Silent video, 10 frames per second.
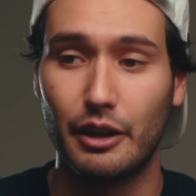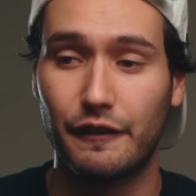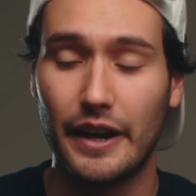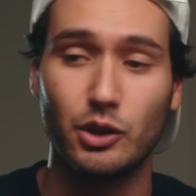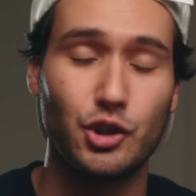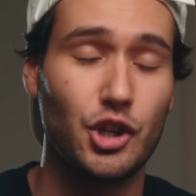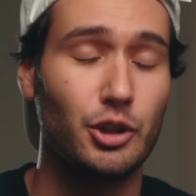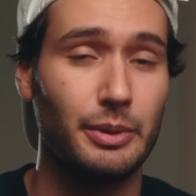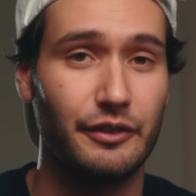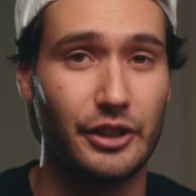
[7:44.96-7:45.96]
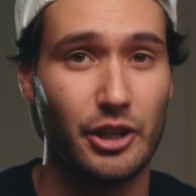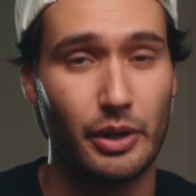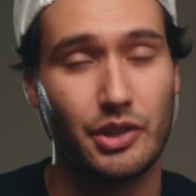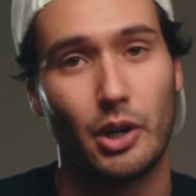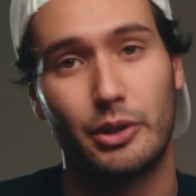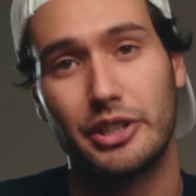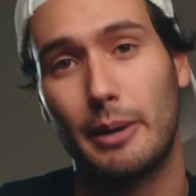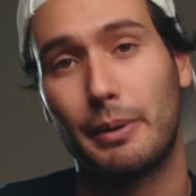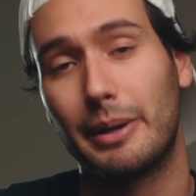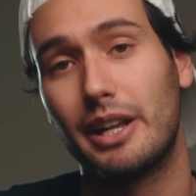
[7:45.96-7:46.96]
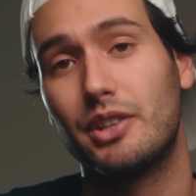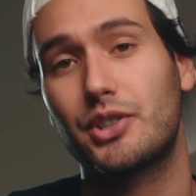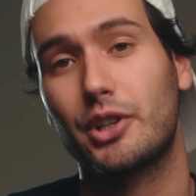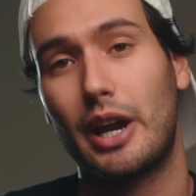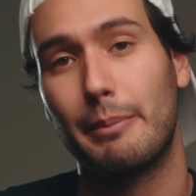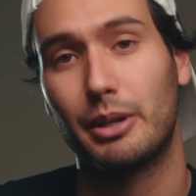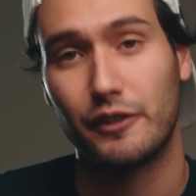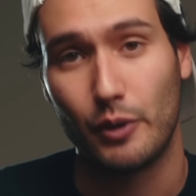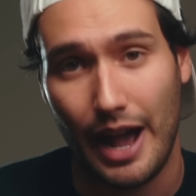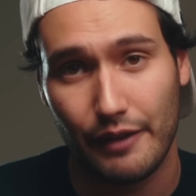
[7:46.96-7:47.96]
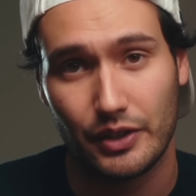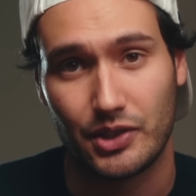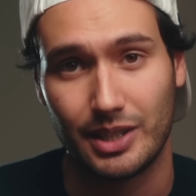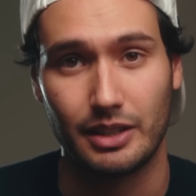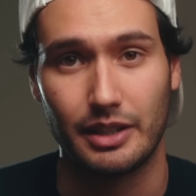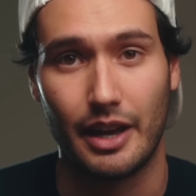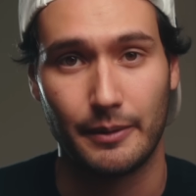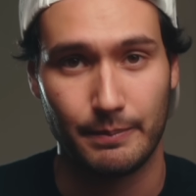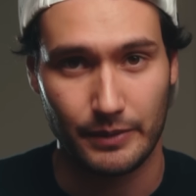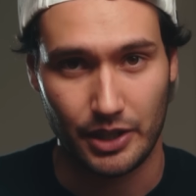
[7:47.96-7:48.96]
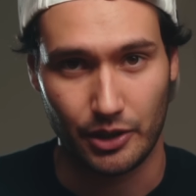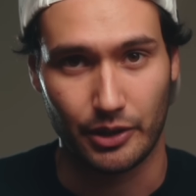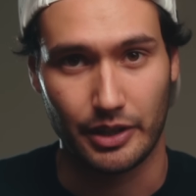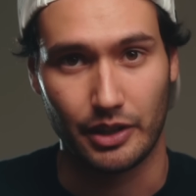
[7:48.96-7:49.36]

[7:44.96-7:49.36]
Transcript: the final ginger beer video is already up on my Instagram, but if you haven't seen it yet, here it